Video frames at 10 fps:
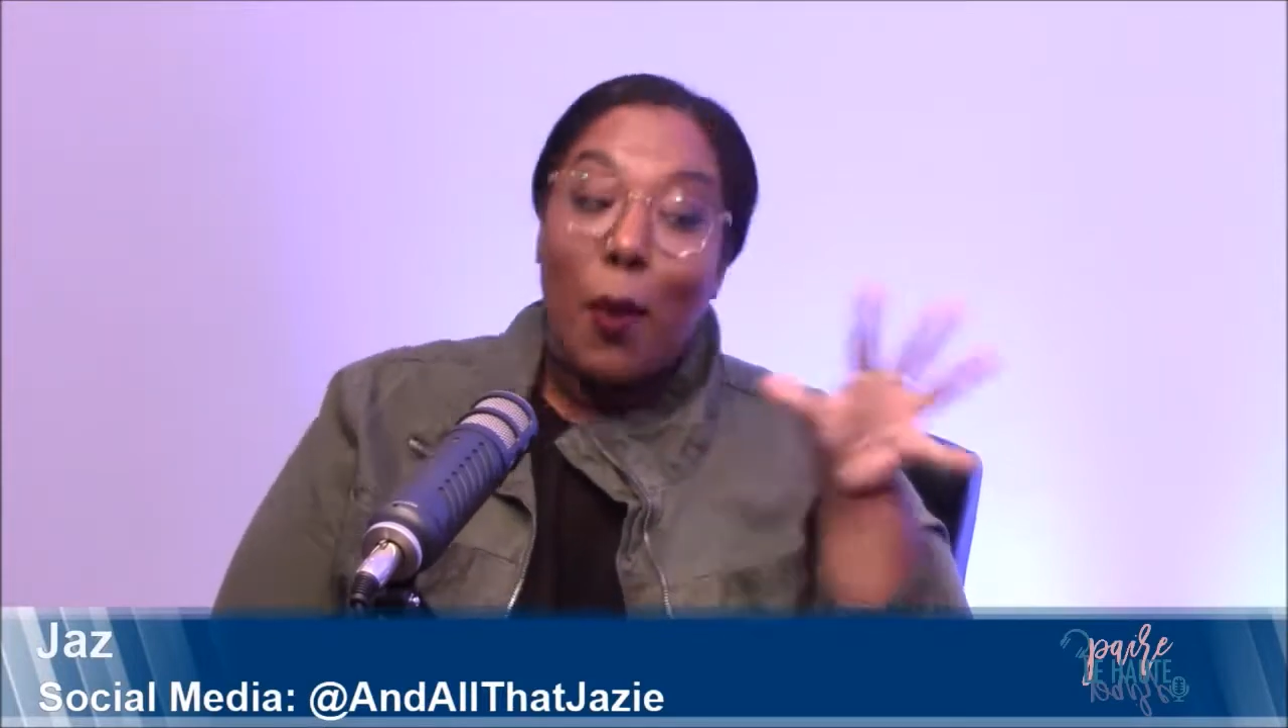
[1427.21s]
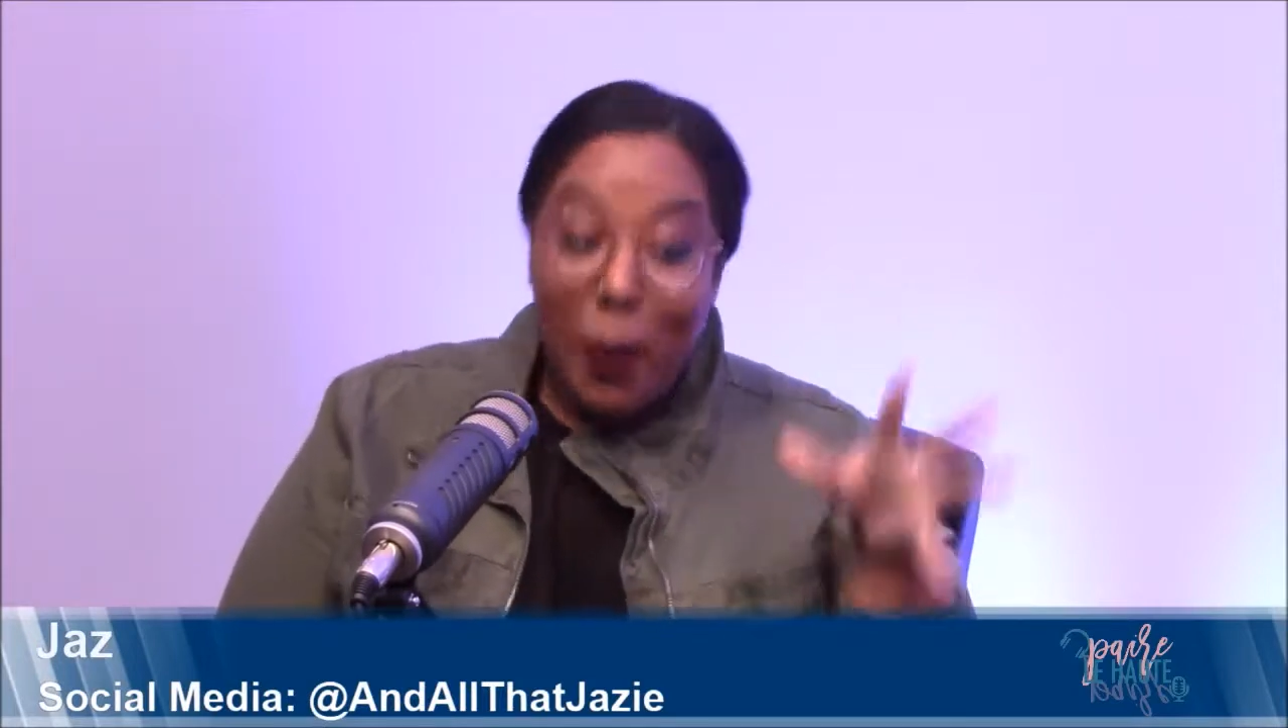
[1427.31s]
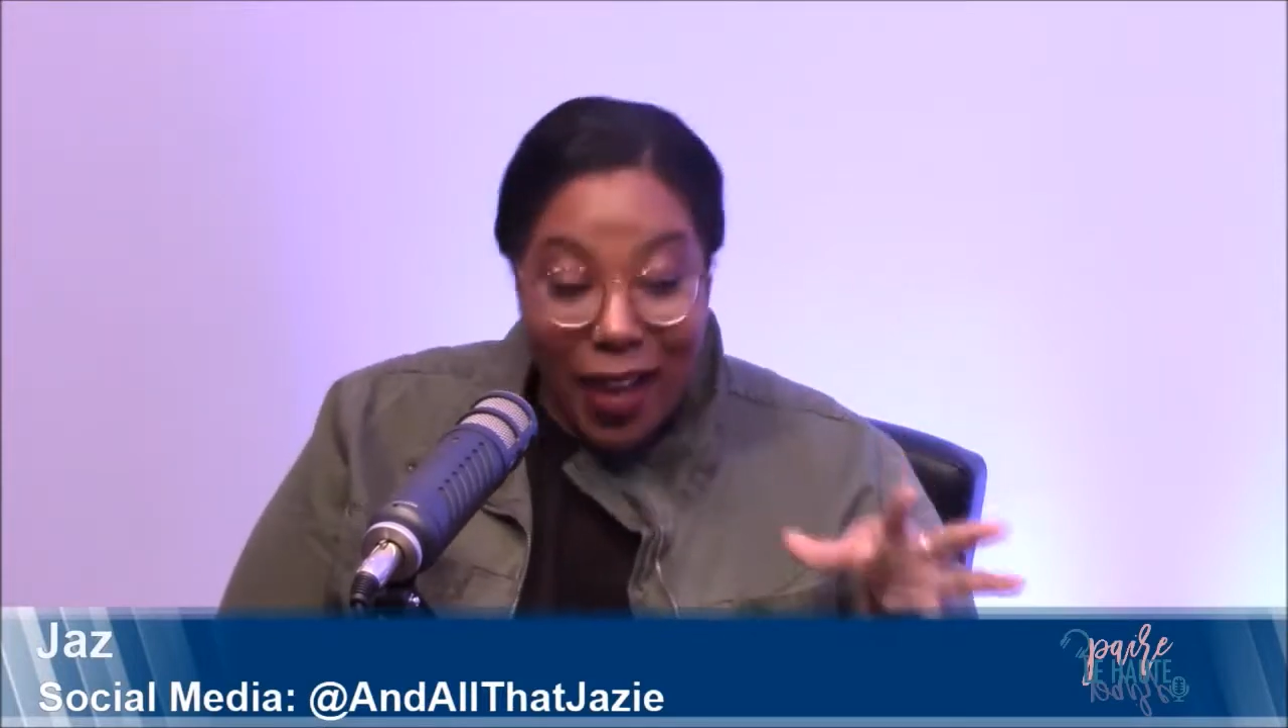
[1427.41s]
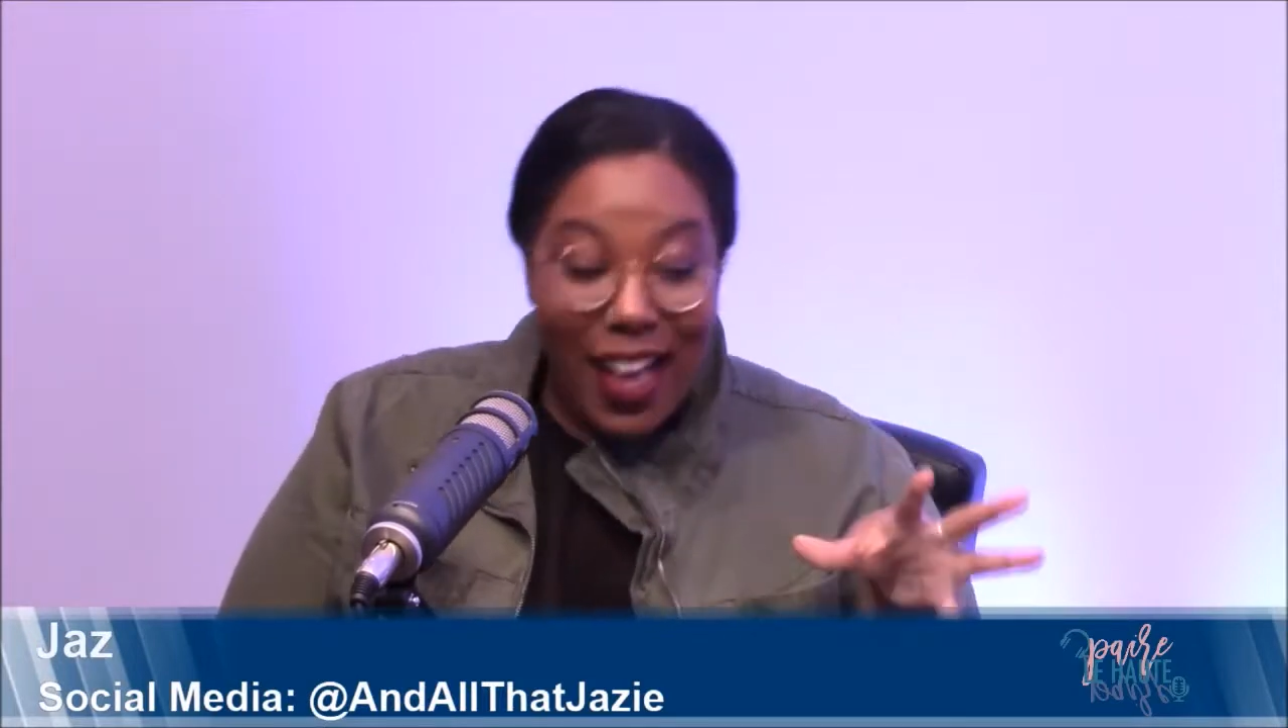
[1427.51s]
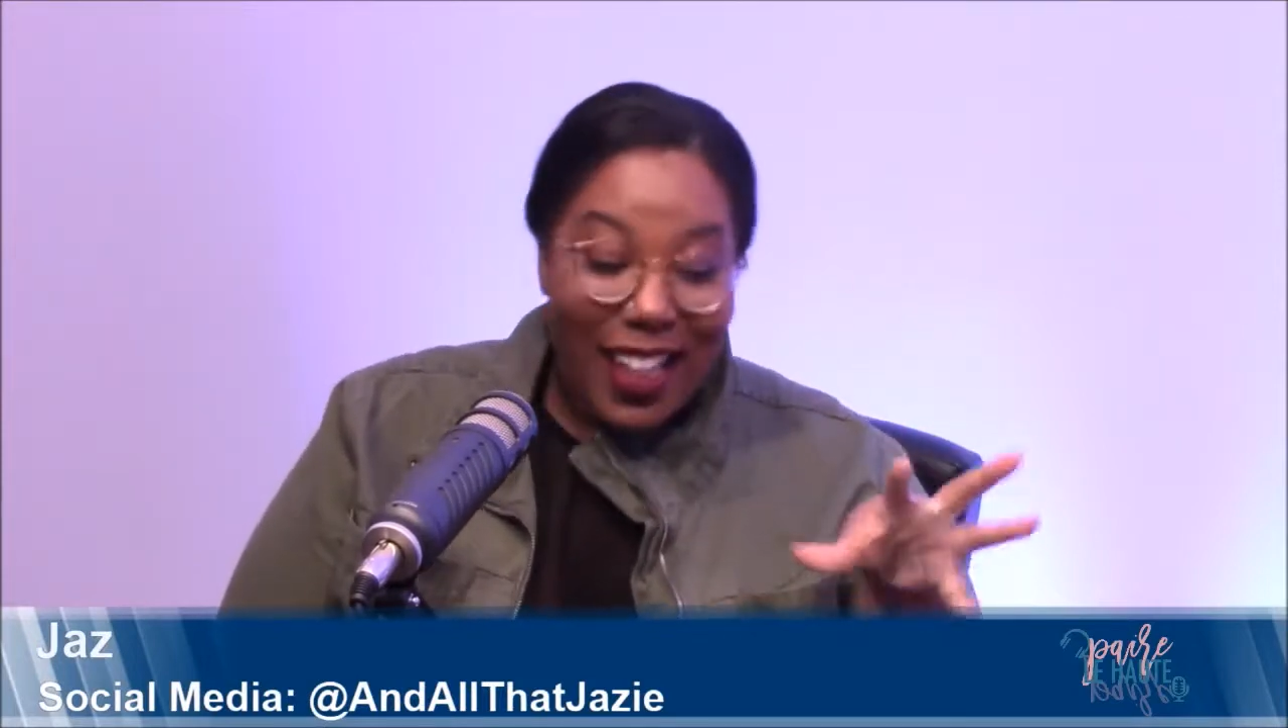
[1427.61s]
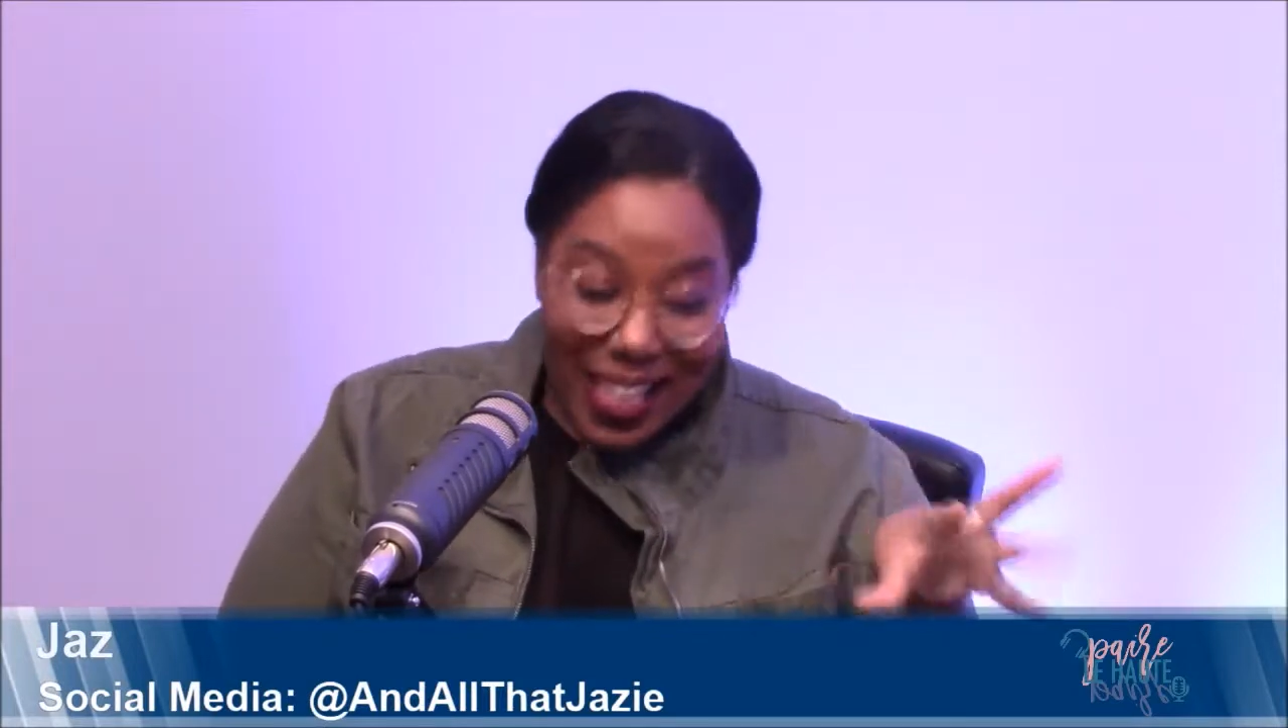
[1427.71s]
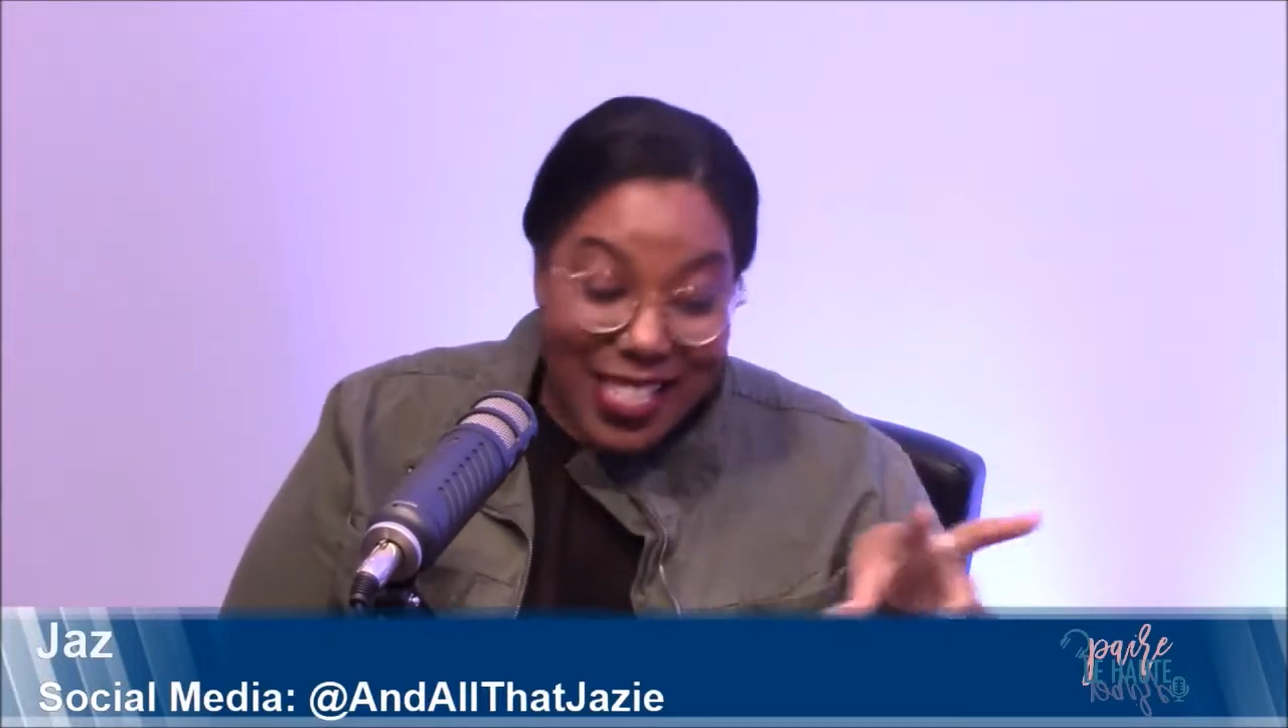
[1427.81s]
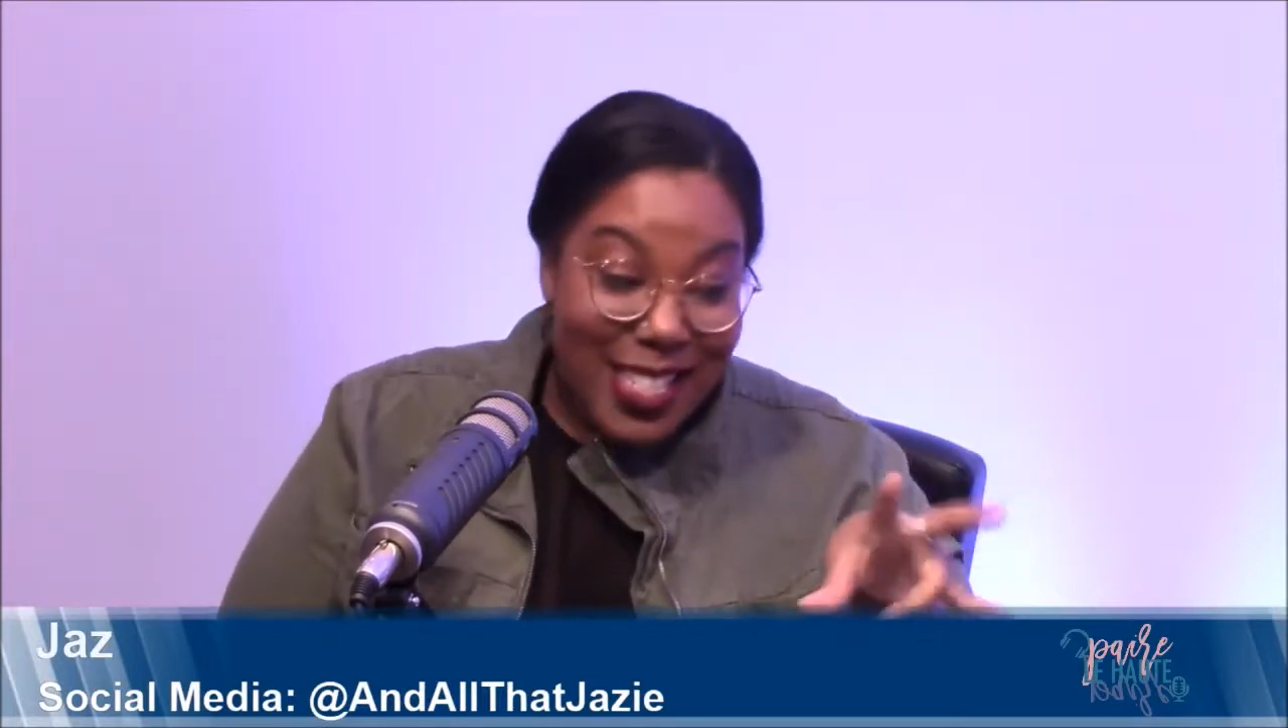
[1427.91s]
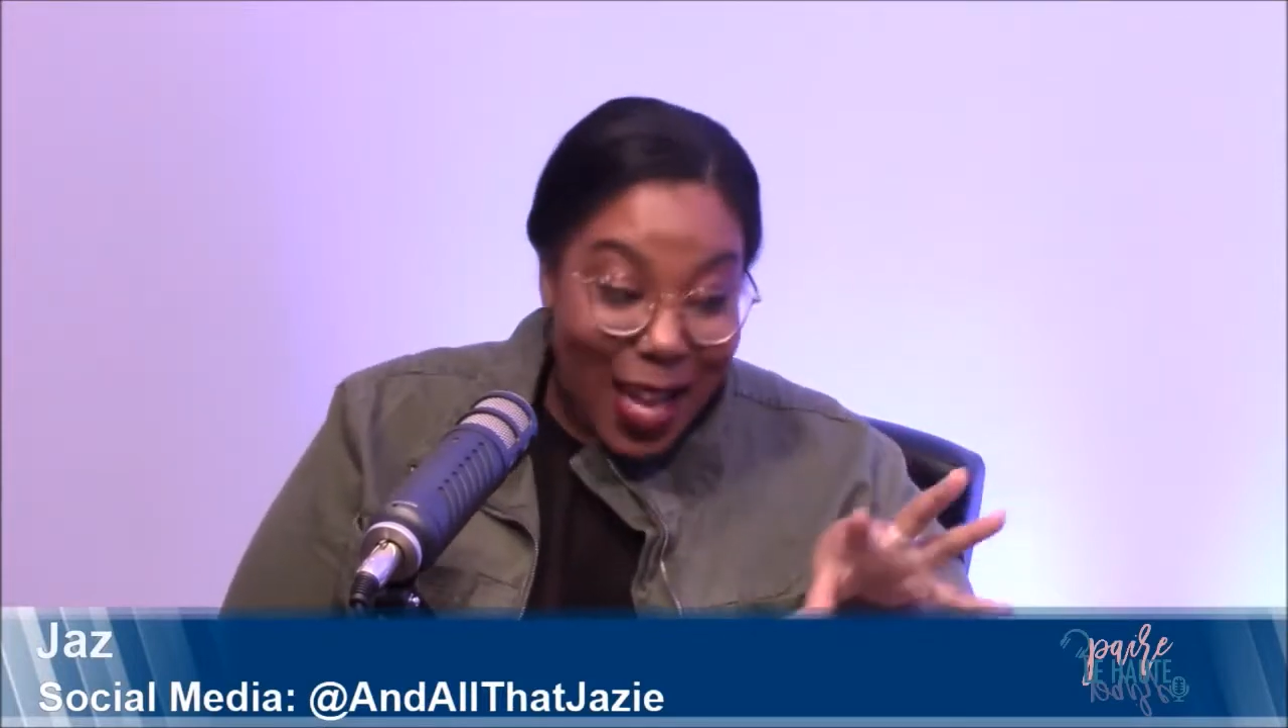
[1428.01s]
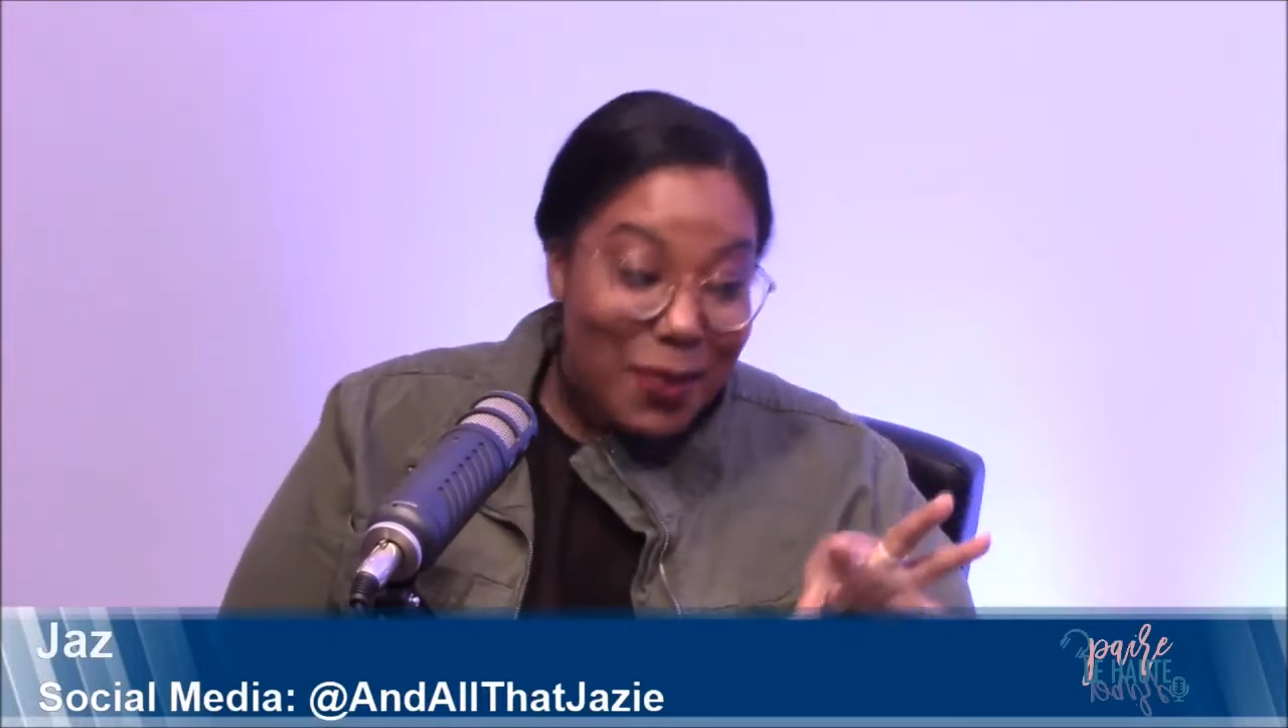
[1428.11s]
Well,
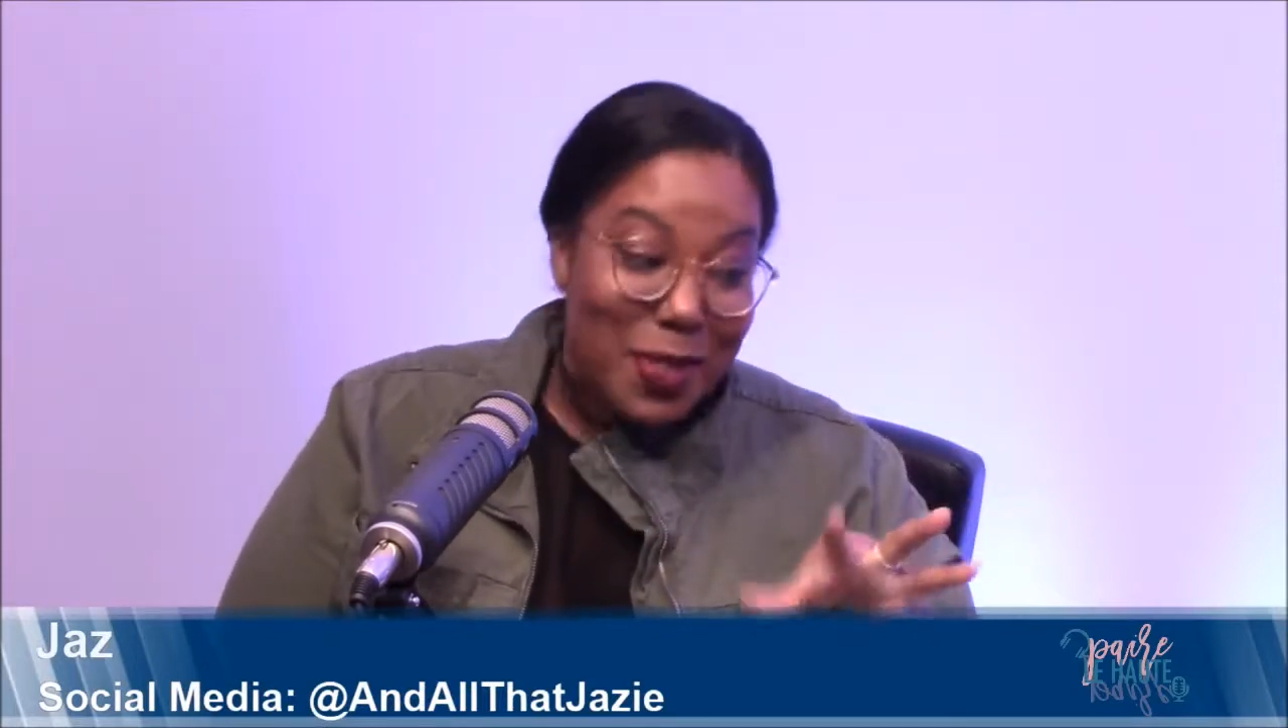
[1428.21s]
that's not